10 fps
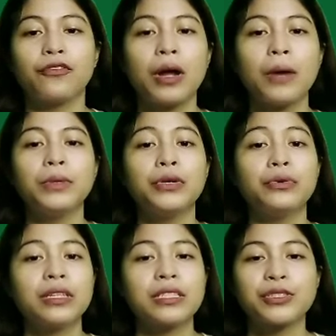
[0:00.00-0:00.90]
from
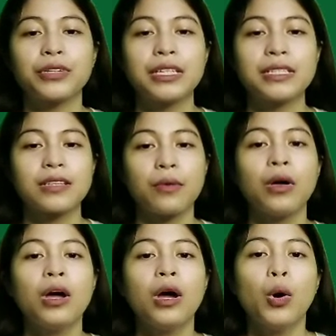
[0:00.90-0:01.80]
New Historism,
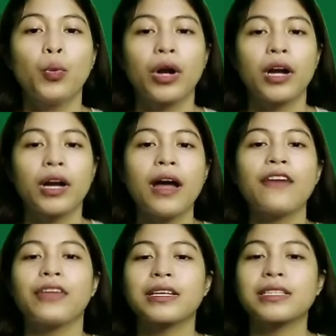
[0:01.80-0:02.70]
where a
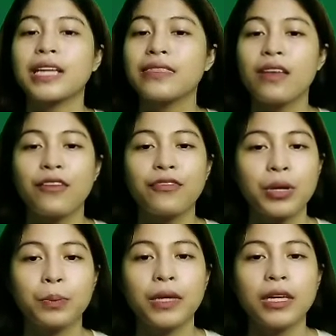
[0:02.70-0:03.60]
text can never
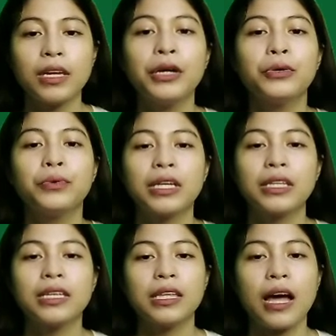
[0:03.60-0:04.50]
be read
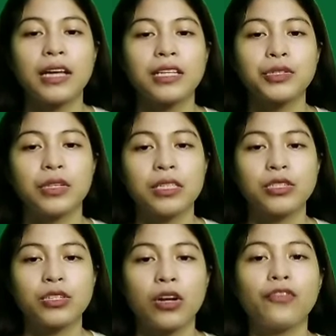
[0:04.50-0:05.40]
in
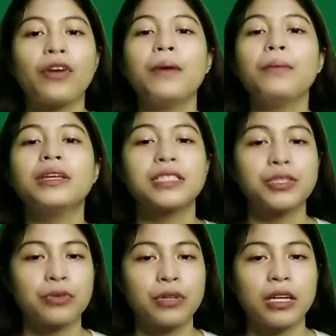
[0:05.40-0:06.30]
isolation from
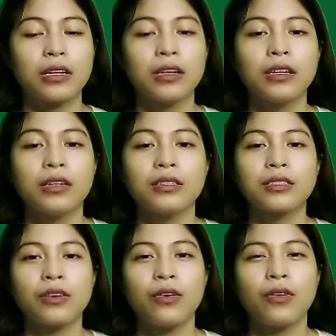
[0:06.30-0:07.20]
history.
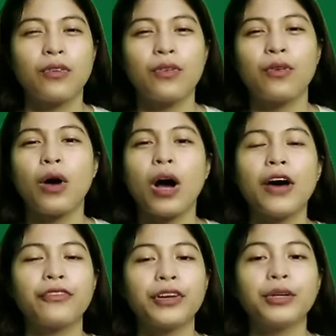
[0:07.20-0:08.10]
So,
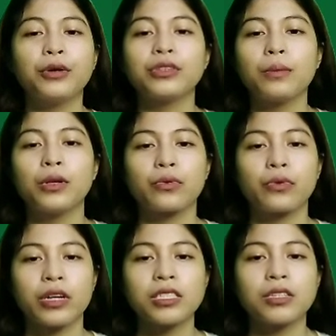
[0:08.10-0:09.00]
other notable
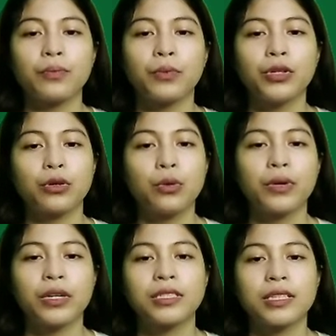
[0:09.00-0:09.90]
works of Monroe
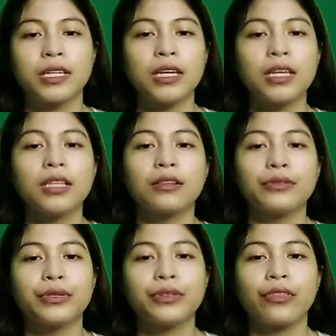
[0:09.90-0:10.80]
Beardsley
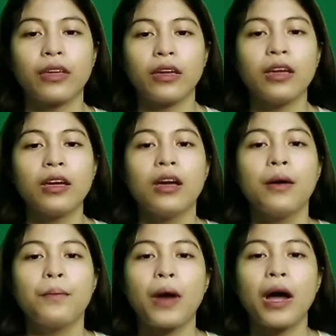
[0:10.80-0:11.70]
include the
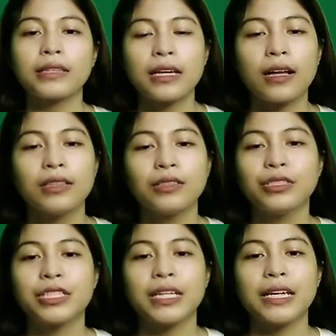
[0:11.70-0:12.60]
Practical
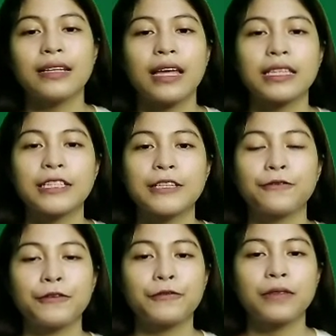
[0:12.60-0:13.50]
Logic,
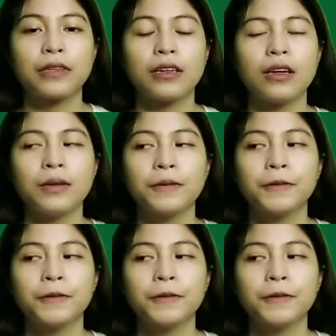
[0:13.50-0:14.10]
1950,